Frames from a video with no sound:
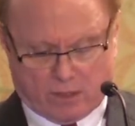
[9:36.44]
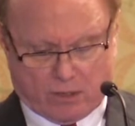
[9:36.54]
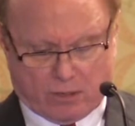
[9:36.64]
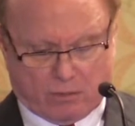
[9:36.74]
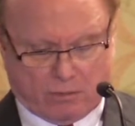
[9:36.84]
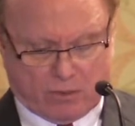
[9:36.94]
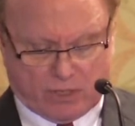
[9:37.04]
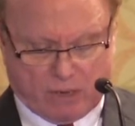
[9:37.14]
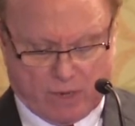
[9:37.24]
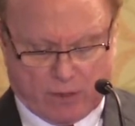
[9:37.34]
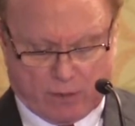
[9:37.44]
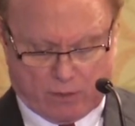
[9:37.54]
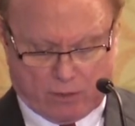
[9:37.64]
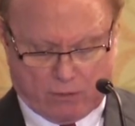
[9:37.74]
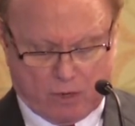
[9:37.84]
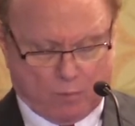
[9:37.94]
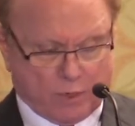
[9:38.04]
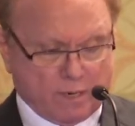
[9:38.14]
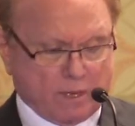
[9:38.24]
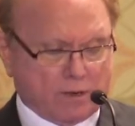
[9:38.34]
to some other group or
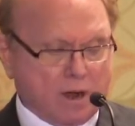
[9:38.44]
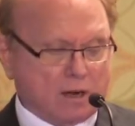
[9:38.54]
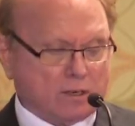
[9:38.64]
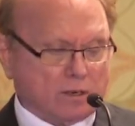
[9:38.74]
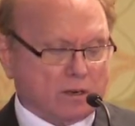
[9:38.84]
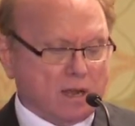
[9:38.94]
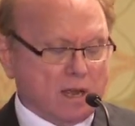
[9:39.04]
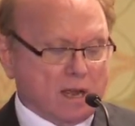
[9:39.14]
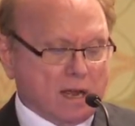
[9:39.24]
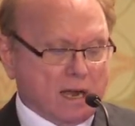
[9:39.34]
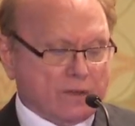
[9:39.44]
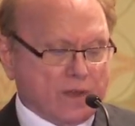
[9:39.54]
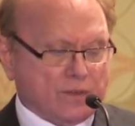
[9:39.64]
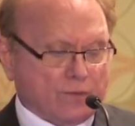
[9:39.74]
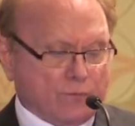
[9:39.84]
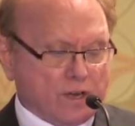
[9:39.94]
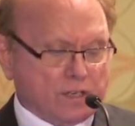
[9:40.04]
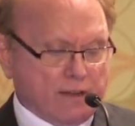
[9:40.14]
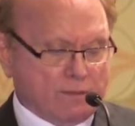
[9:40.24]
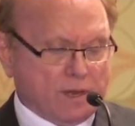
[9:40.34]
some other doctor. I think the
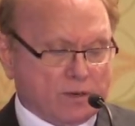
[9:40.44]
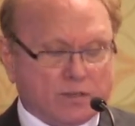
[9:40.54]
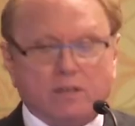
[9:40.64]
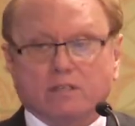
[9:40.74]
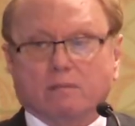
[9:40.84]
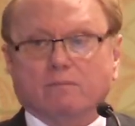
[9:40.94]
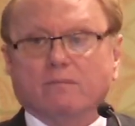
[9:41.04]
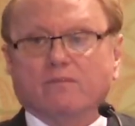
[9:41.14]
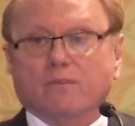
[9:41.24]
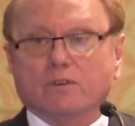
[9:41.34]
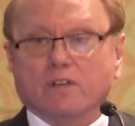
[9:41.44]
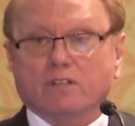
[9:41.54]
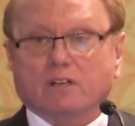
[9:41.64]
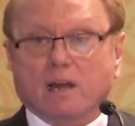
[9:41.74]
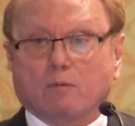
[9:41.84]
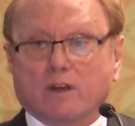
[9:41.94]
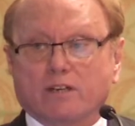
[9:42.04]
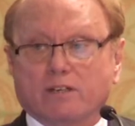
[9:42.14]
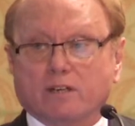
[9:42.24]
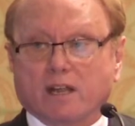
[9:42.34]
French have a better system for such
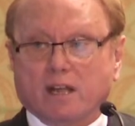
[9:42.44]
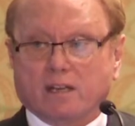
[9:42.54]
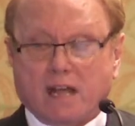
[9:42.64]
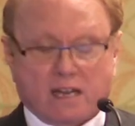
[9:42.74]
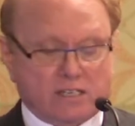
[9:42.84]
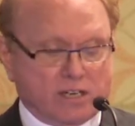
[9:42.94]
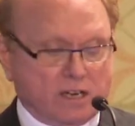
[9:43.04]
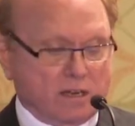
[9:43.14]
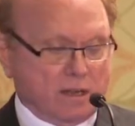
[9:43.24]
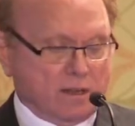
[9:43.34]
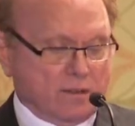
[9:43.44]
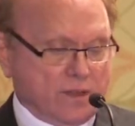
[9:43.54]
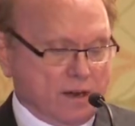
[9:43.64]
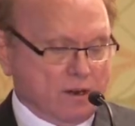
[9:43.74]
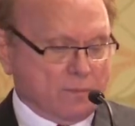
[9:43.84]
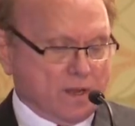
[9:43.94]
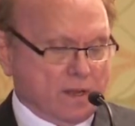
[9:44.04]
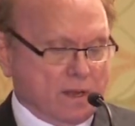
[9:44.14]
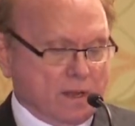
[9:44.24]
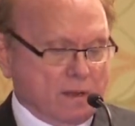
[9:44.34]
collaboration and IG
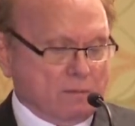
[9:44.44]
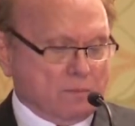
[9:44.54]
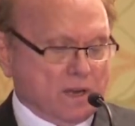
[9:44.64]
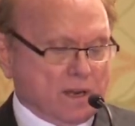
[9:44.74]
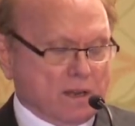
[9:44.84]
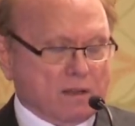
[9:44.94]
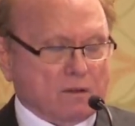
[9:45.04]
therapy, but